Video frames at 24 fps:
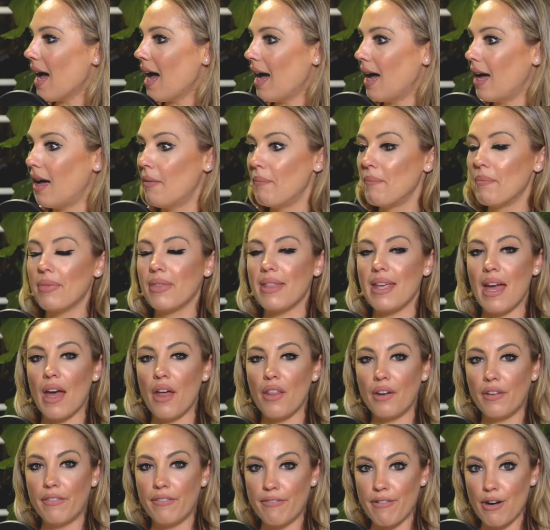the
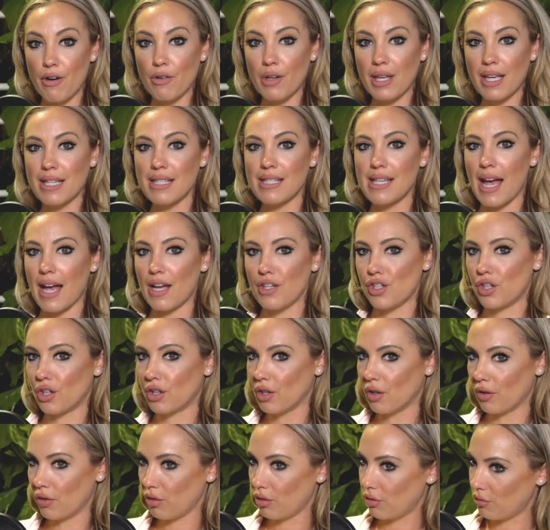other focus as you're
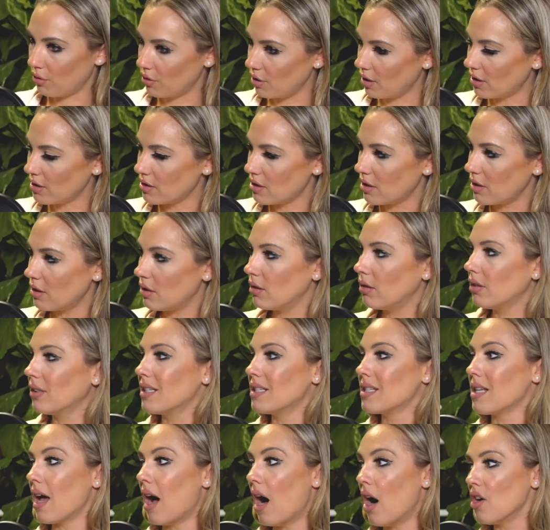going through your to-do
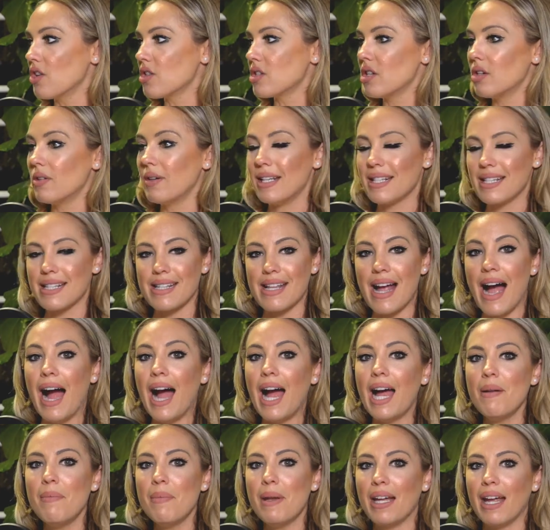list. Also, it's
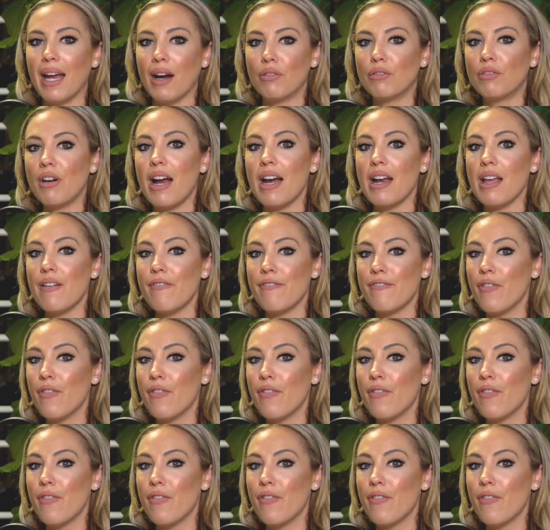time to get ready